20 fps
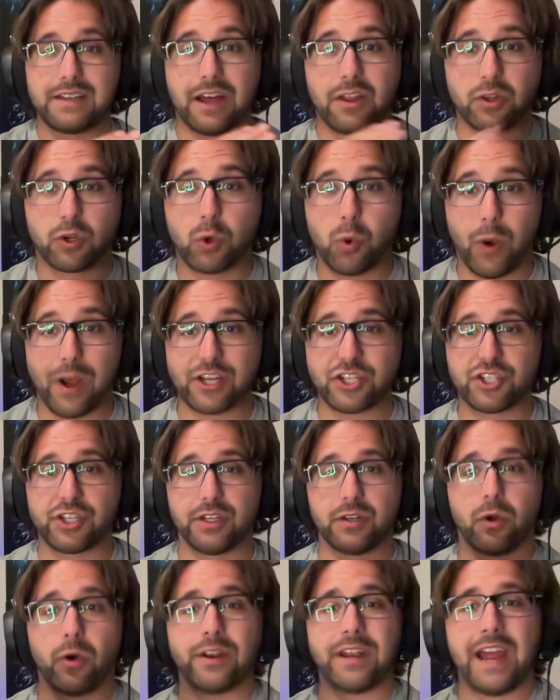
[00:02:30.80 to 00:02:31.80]
the
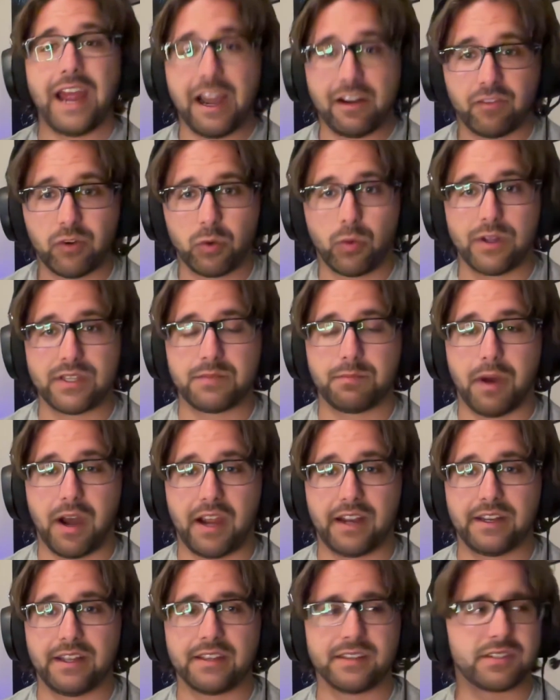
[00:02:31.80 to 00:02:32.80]
question on everyone's
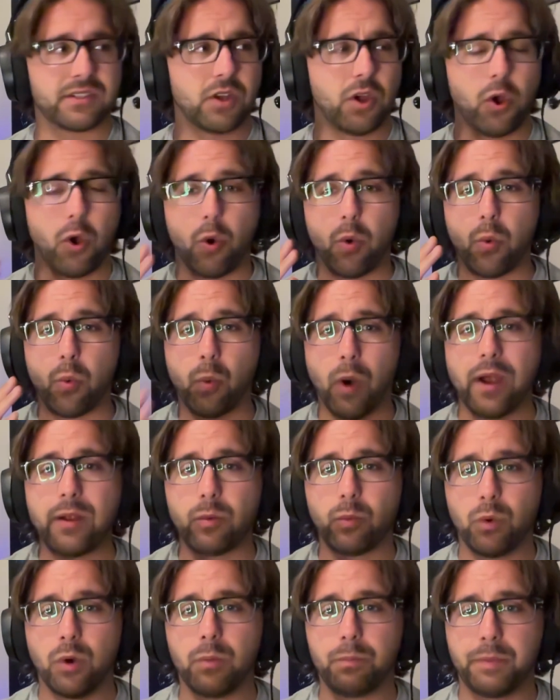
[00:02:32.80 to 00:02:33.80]
mind is,
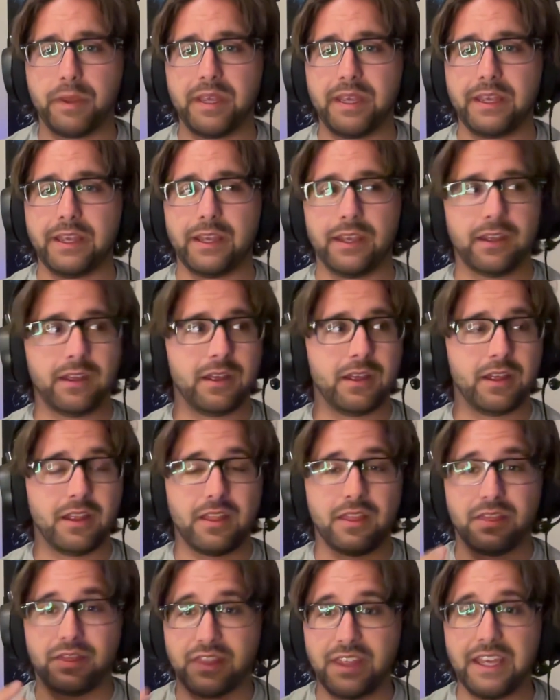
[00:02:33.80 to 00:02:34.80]
what will be
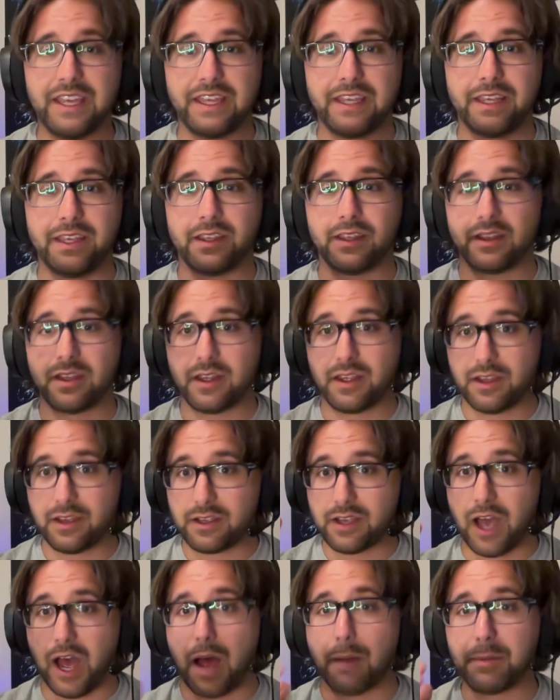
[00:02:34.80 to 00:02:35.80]
the
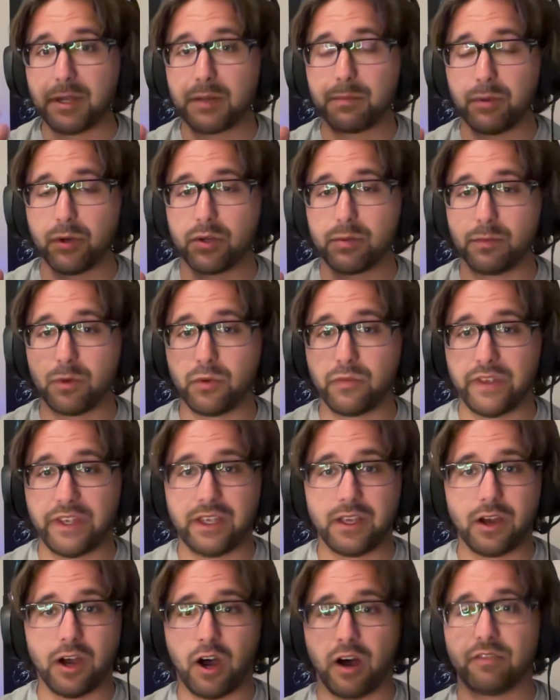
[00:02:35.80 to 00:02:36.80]
comic book
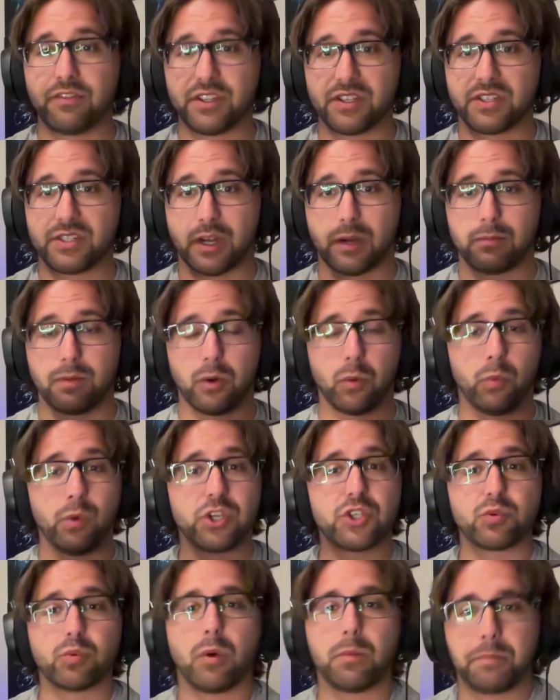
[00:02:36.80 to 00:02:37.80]
movie of the summer?
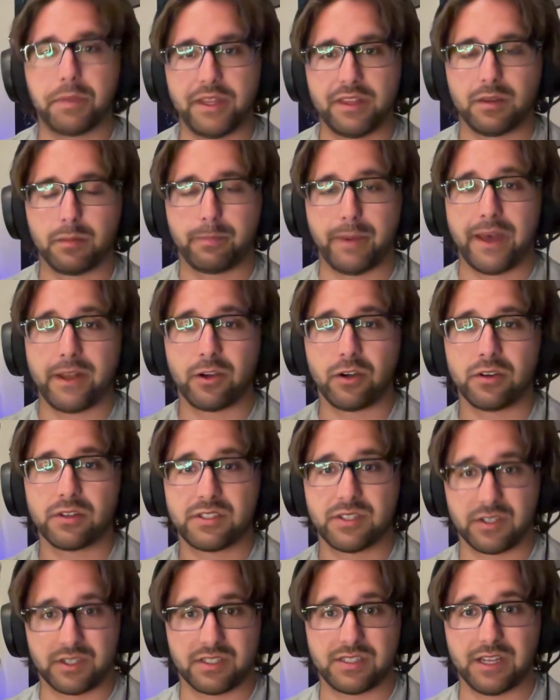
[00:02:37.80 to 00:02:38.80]
Which will be the better
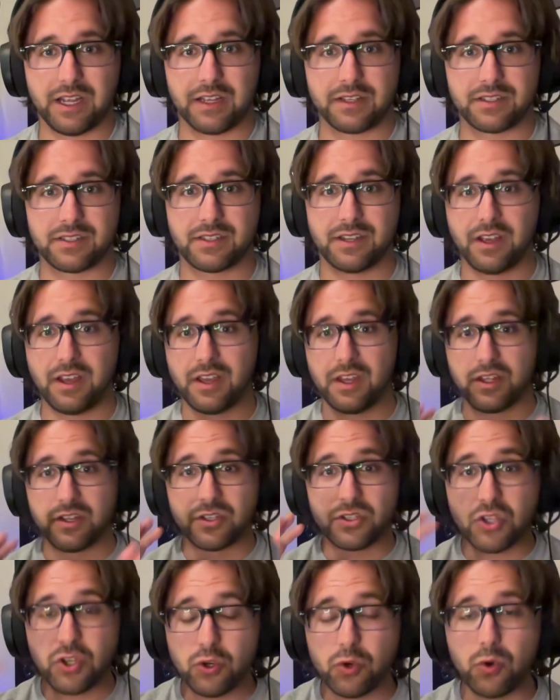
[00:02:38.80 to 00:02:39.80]
success?
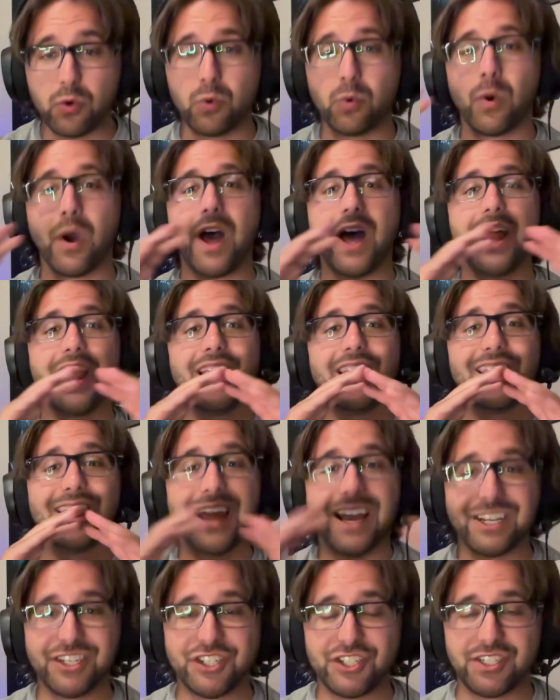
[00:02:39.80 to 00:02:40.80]
Two
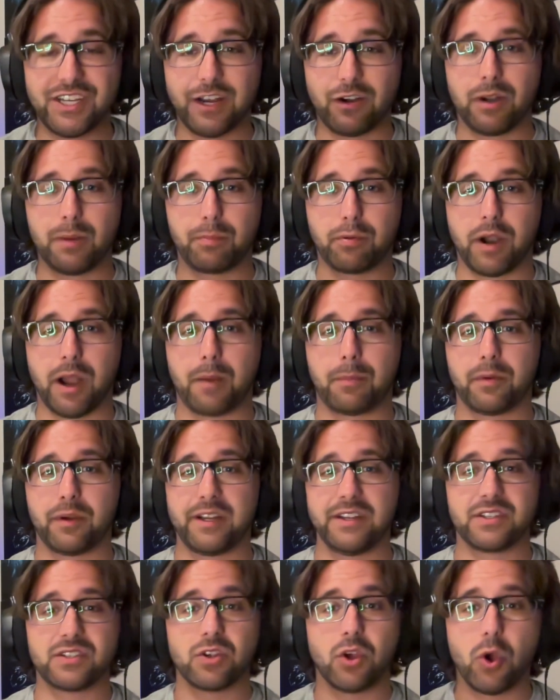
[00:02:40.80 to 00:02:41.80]
legendary
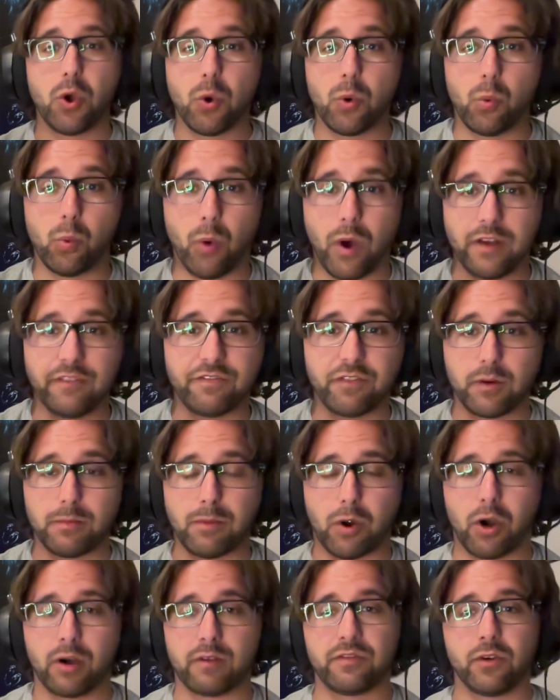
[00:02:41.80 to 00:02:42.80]
properties, one for
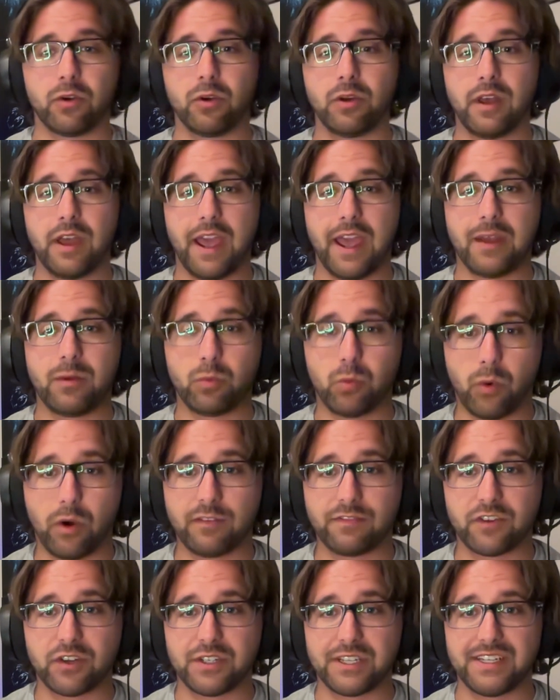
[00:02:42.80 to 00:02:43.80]
Marvel and one
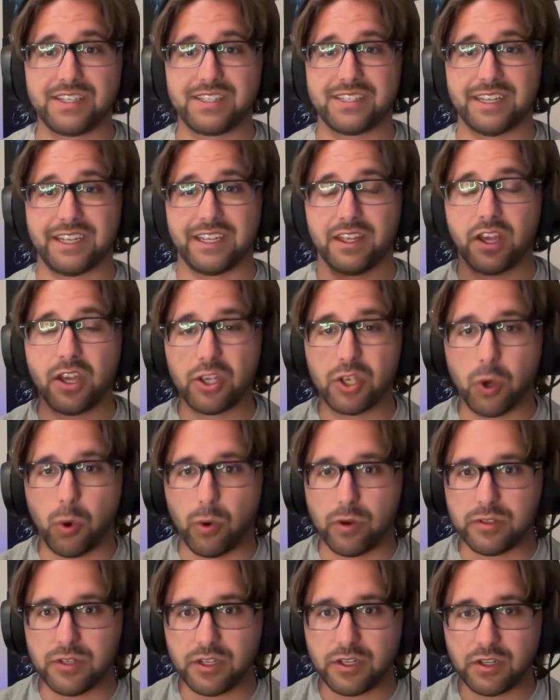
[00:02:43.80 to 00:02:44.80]
for DC,
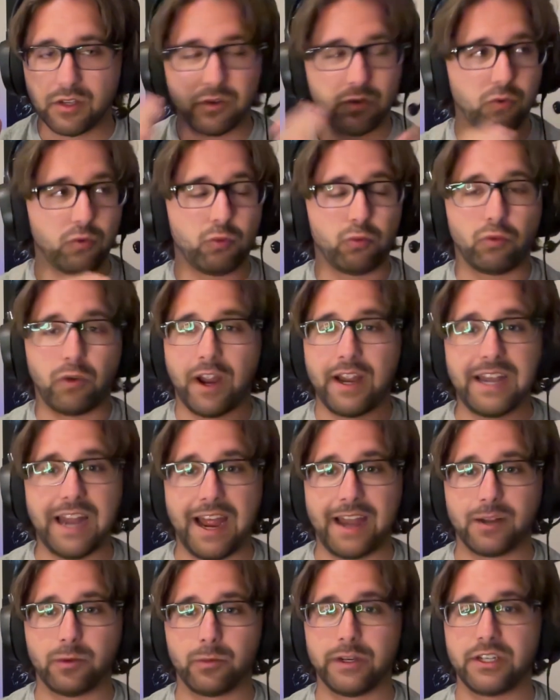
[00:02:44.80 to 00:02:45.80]
going right
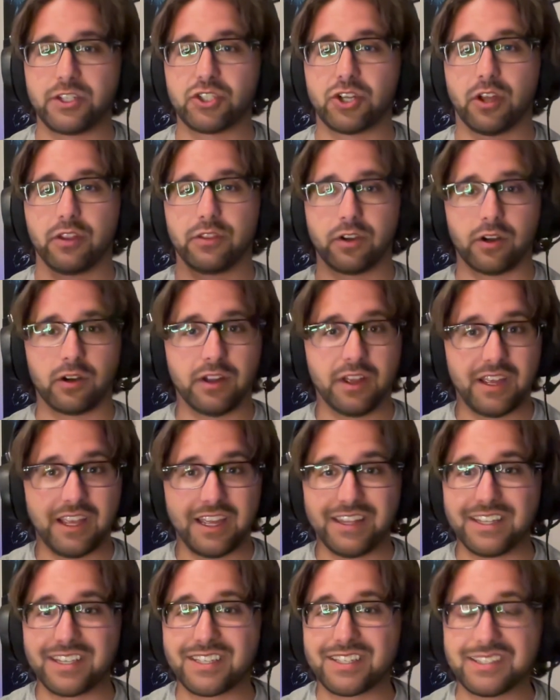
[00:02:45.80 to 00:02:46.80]
at it with each other
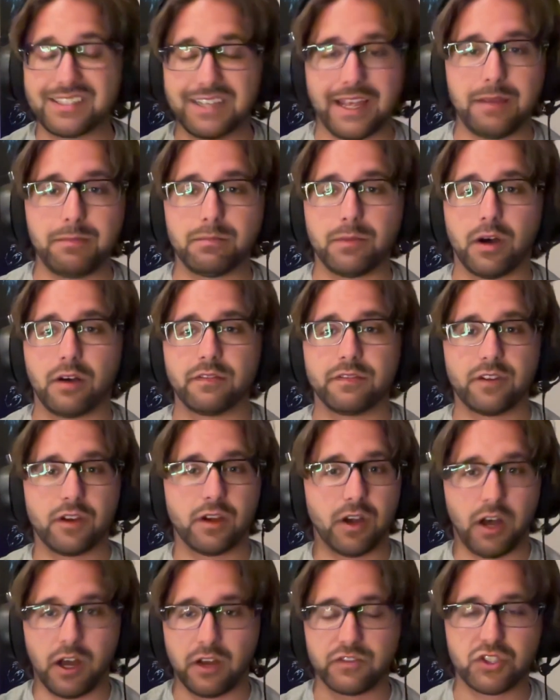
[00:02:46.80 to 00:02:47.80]
in the same month
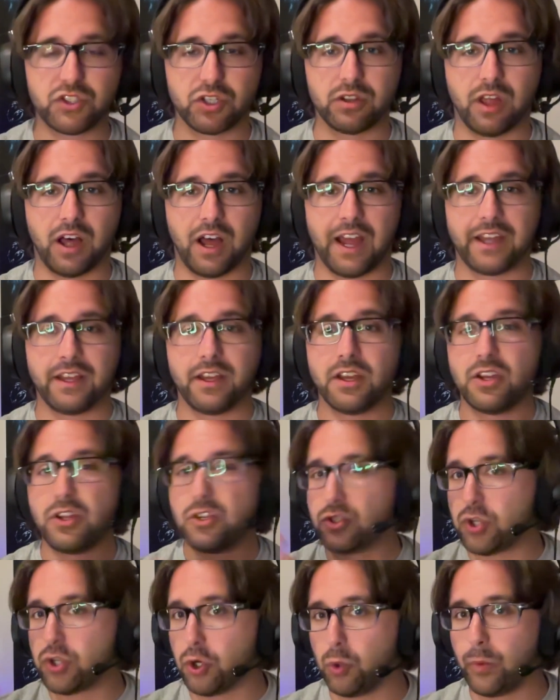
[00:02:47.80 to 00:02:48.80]
of July,
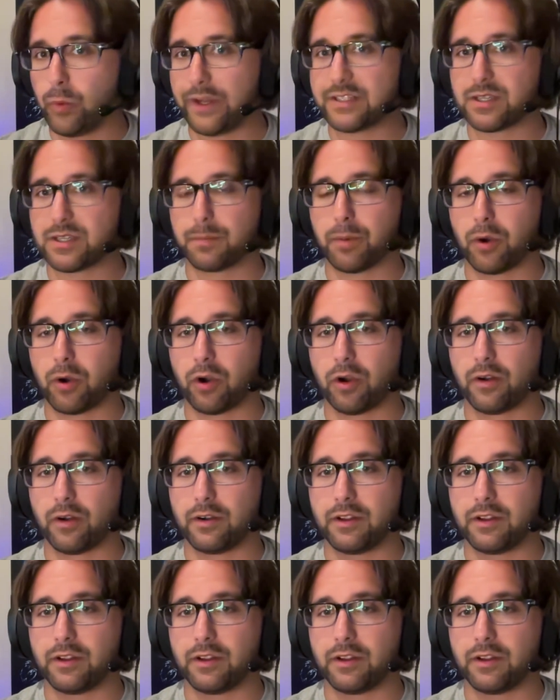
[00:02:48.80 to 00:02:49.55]
2 weeks apart.